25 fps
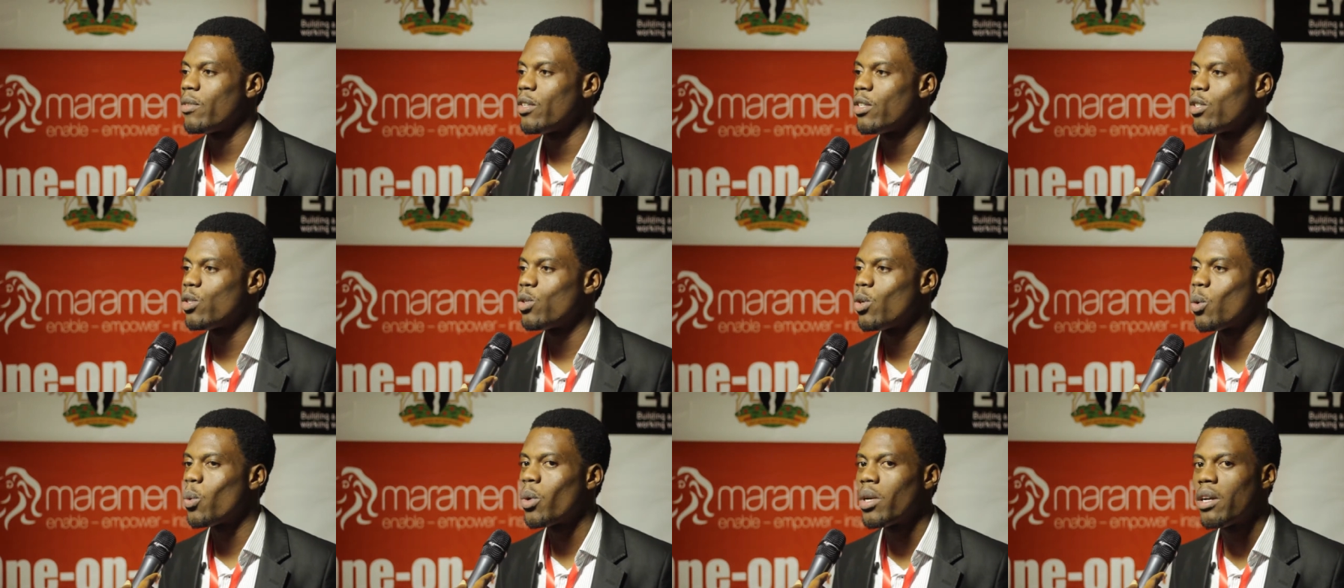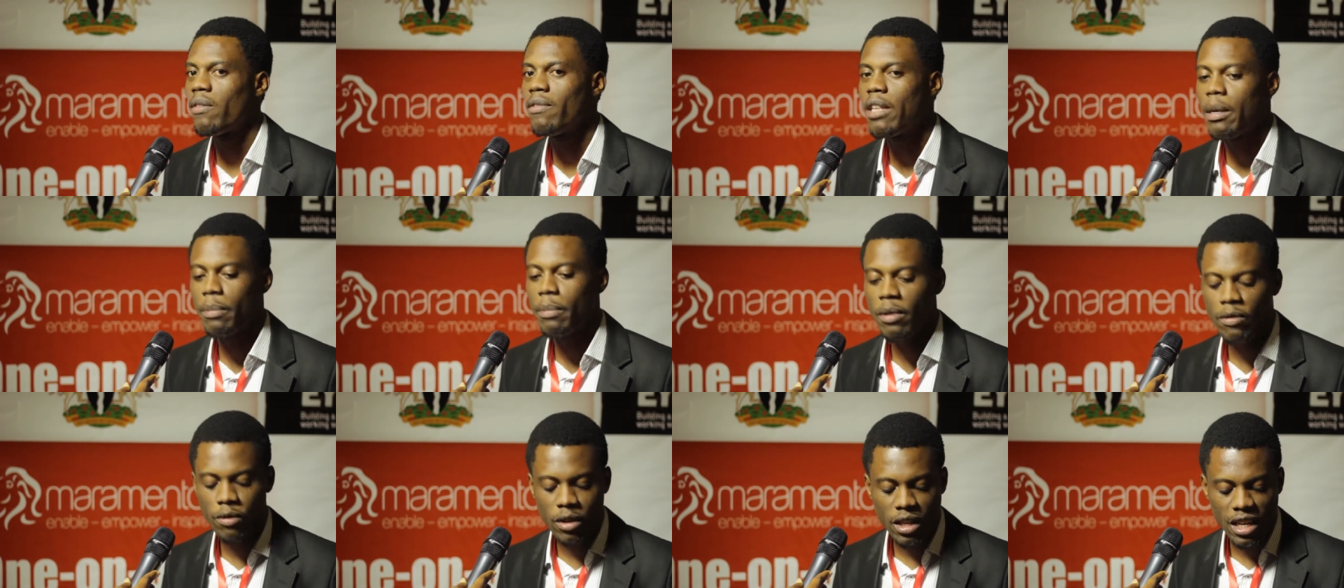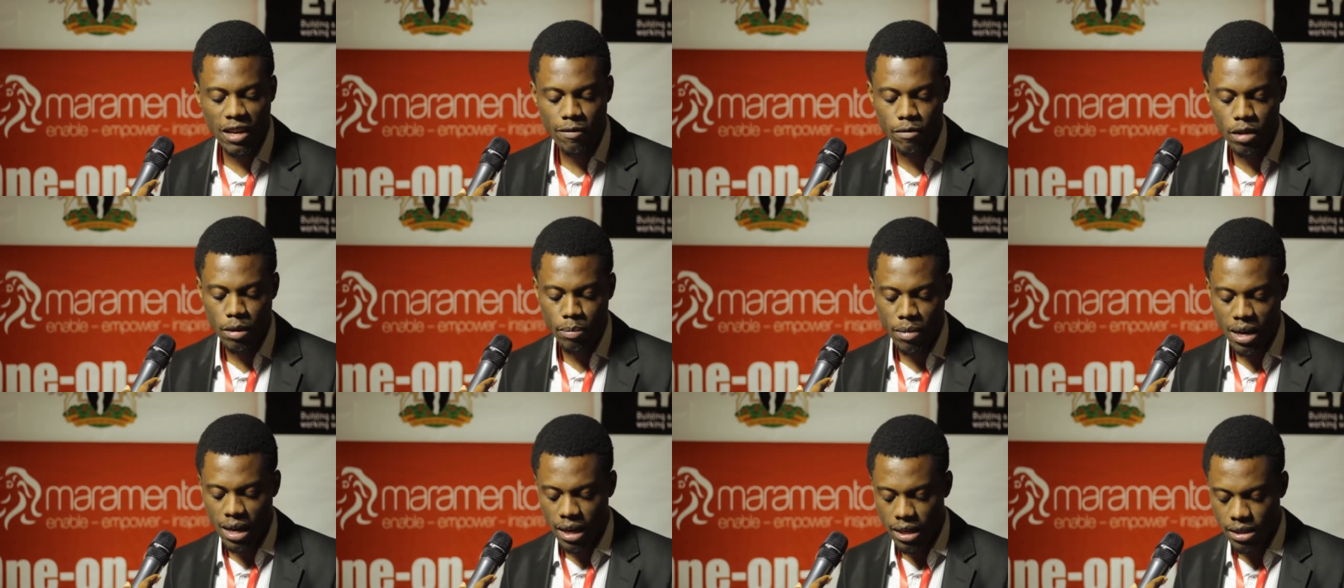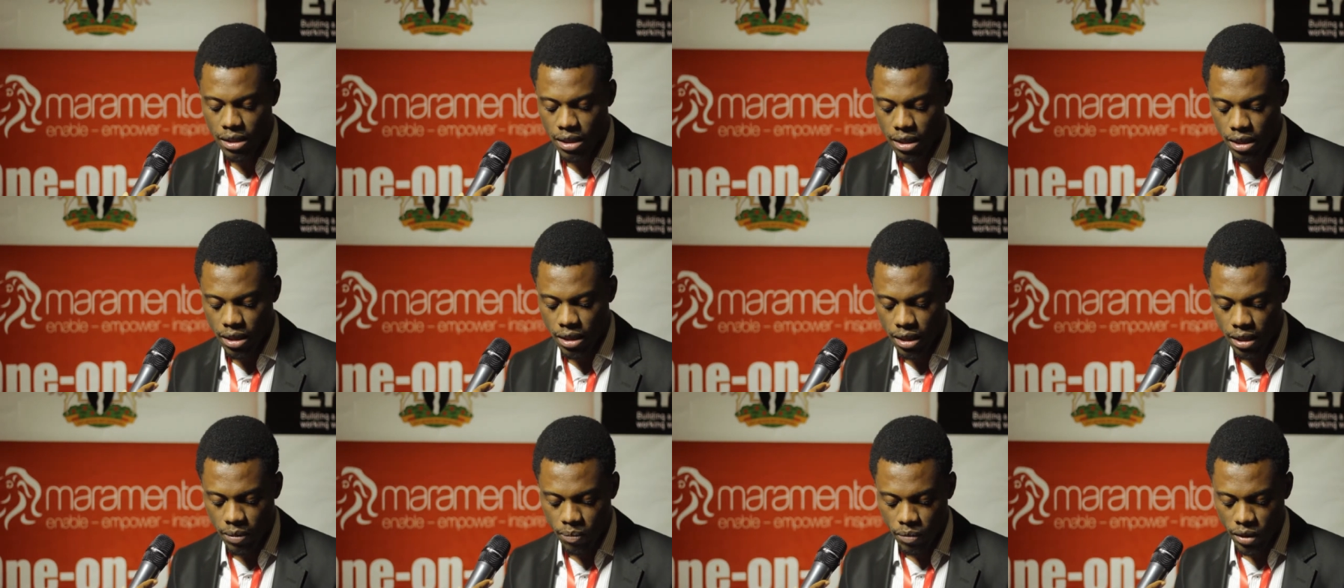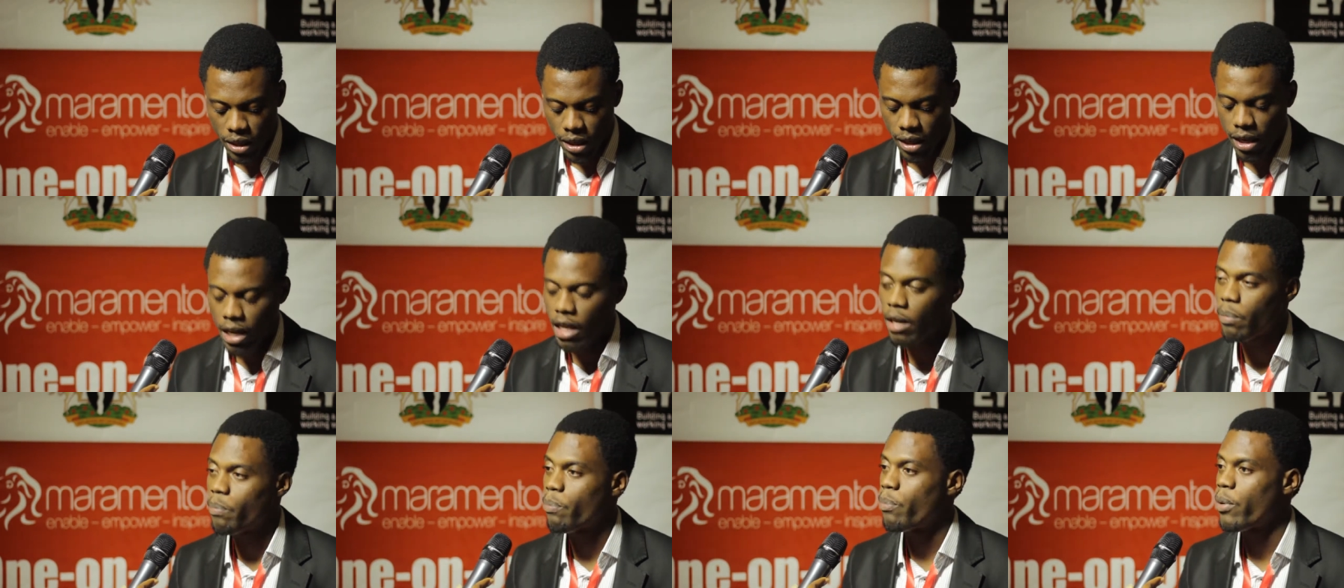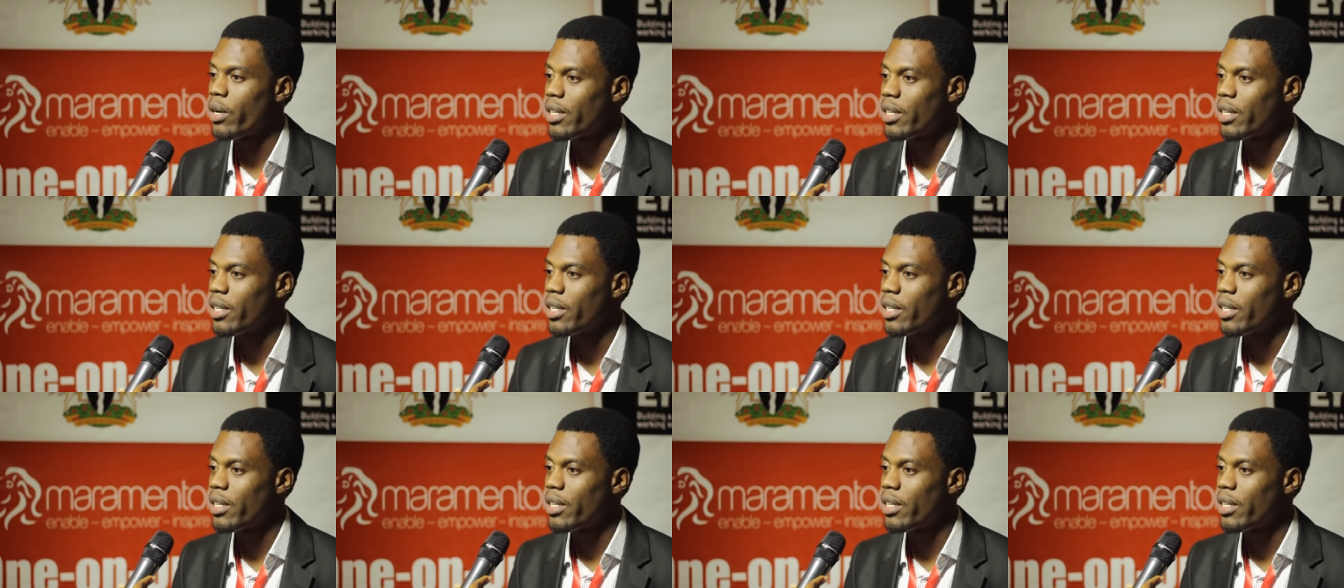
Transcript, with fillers: So one of them even gave me a magazine he had